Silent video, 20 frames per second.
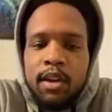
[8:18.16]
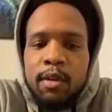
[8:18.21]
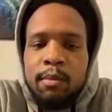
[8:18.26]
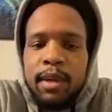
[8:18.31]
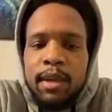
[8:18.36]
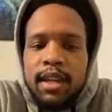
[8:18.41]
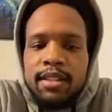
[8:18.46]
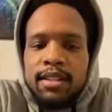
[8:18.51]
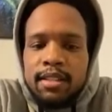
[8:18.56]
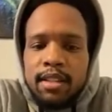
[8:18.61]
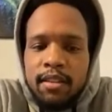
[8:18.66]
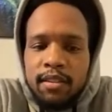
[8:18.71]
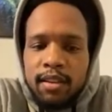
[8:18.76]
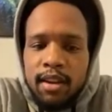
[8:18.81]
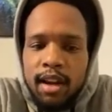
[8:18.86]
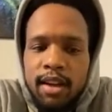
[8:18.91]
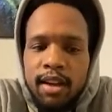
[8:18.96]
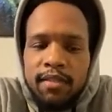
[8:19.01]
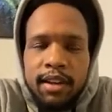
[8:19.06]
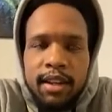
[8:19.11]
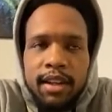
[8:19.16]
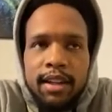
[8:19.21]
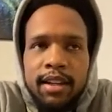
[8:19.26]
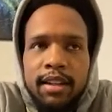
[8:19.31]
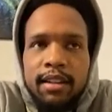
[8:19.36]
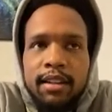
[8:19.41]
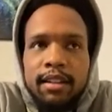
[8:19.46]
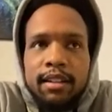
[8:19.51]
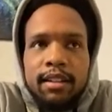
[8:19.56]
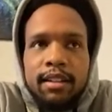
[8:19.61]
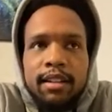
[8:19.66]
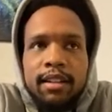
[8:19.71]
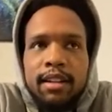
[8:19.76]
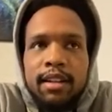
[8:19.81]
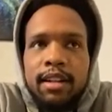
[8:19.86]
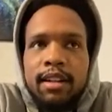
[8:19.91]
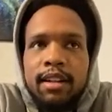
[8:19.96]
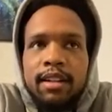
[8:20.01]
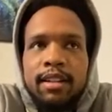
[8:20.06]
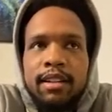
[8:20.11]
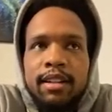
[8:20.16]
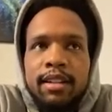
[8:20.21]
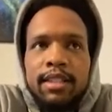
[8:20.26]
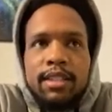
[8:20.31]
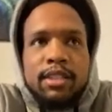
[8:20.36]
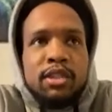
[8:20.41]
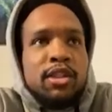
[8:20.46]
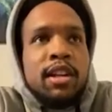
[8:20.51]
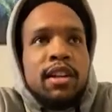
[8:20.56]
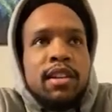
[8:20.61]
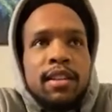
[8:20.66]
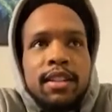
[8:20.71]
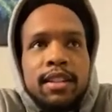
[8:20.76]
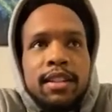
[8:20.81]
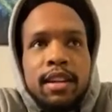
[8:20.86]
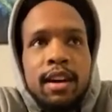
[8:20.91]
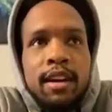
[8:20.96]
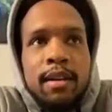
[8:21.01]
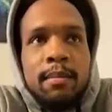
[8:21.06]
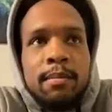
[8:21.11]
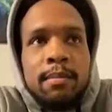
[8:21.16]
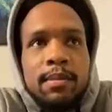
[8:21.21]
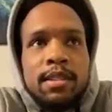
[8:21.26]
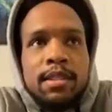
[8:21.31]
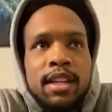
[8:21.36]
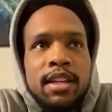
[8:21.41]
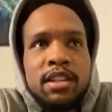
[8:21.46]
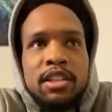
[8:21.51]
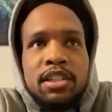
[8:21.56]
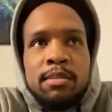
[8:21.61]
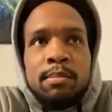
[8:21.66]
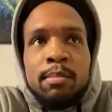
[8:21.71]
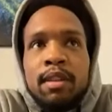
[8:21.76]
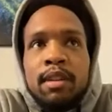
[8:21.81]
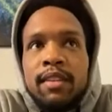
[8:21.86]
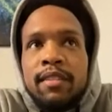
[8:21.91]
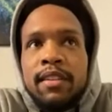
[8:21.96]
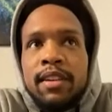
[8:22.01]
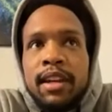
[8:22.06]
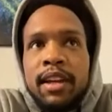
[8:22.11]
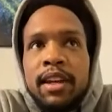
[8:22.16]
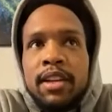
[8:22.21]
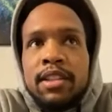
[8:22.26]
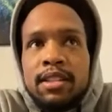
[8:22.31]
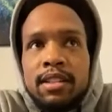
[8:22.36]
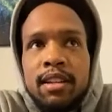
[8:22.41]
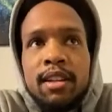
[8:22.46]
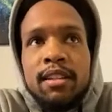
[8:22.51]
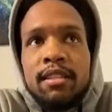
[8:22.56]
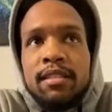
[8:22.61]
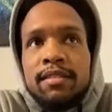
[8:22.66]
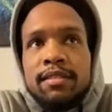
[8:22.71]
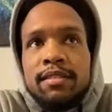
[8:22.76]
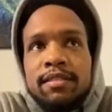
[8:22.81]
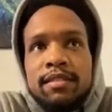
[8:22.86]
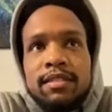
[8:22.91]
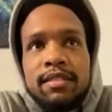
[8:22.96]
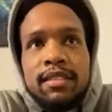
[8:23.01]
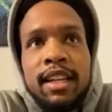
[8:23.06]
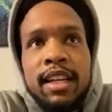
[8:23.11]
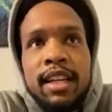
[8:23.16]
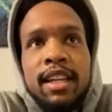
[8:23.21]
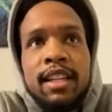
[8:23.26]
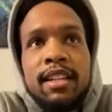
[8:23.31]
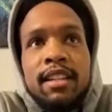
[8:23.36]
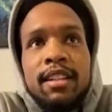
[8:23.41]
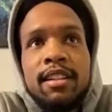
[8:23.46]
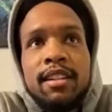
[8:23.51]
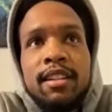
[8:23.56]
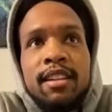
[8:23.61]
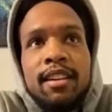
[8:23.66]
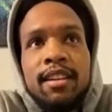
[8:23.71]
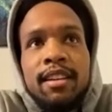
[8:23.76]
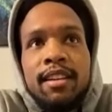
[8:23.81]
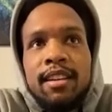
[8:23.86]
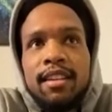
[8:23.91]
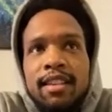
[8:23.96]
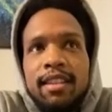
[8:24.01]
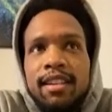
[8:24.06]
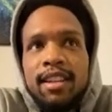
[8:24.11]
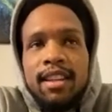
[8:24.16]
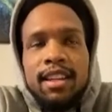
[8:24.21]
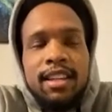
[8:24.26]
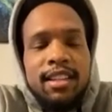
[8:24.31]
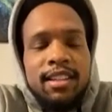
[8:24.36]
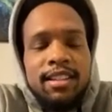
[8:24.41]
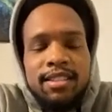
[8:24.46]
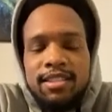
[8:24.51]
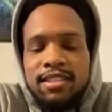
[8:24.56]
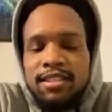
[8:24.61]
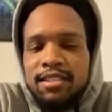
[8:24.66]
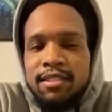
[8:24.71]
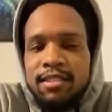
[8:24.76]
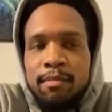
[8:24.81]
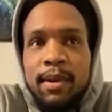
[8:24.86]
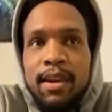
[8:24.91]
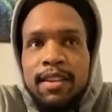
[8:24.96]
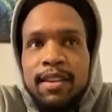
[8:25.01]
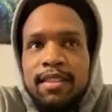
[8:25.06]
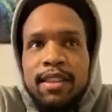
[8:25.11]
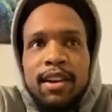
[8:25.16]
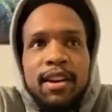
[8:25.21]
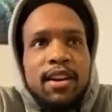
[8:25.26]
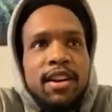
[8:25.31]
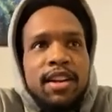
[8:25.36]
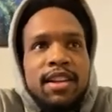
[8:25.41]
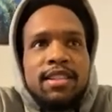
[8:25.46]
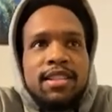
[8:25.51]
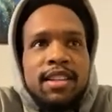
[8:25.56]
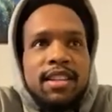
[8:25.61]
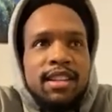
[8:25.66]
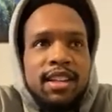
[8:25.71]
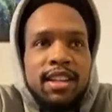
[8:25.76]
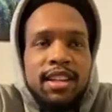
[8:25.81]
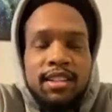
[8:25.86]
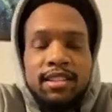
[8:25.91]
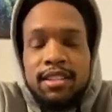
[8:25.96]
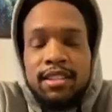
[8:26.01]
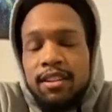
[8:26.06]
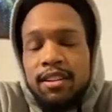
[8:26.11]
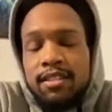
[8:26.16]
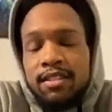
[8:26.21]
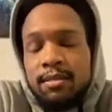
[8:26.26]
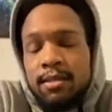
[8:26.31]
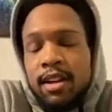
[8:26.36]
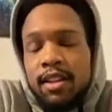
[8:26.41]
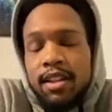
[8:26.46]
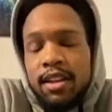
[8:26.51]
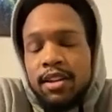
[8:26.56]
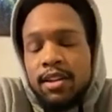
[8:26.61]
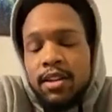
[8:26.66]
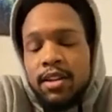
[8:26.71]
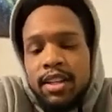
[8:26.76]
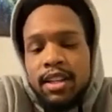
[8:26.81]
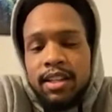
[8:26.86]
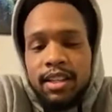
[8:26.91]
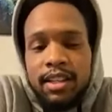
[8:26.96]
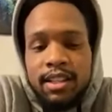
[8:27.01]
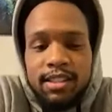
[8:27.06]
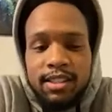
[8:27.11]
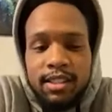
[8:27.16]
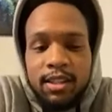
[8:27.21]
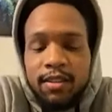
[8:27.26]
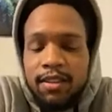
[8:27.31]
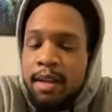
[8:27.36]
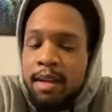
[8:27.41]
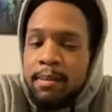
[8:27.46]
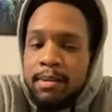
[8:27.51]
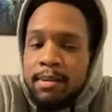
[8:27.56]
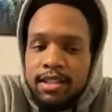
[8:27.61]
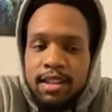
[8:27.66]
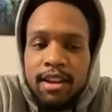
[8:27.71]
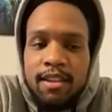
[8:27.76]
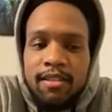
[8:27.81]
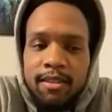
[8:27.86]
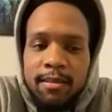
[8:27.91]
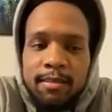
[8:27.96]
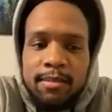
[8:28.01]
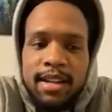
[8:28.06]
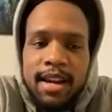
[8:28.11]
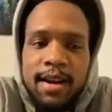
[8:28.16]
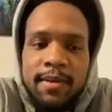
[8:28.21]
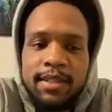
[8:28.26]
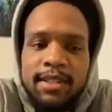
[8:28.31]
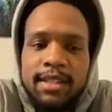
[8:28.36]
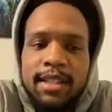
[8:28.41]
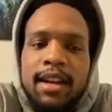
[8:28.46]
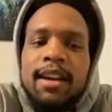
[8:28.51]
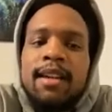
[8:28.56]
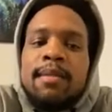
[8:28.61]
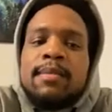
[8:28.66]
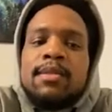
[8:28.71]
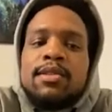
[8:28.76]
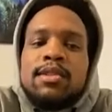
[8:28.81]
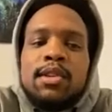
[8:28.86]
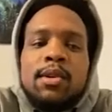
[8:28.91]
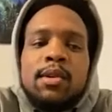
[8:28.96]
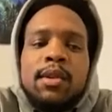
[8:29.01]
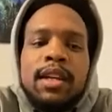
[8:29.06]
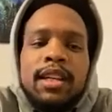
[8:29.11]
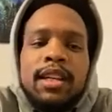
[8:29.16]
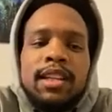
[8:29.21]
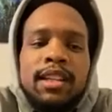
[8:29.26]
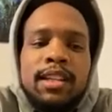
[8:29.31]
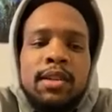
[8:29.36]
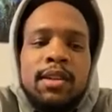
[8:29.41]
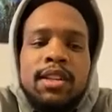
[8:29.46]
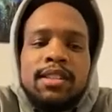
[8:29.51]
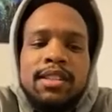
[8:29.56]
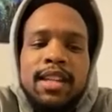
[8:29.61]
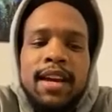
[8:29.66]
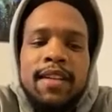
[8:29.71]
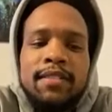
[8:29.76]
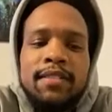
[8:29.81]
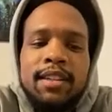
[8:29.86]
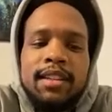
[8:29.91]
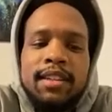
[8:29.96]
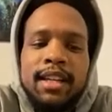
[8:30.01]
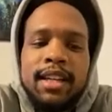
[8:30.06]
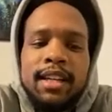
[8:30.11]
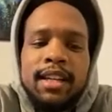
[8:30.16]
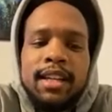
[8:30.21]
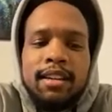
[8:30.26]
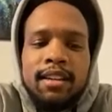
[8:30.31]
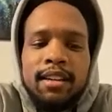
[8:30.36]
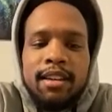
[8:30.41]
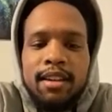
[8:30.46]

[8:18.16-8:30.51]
being self-confident, adrenaline dumps, and just believing in yourself. And he's mid-30s, and he talks about like it still happens to him from time to time. So like you just have to like